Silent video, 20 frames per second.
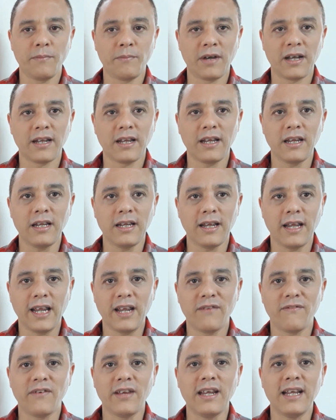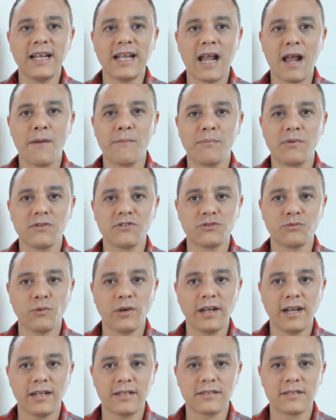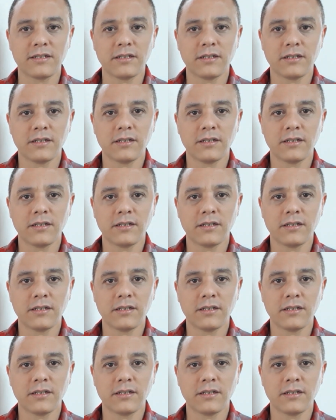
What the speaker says: money if he gambles with it.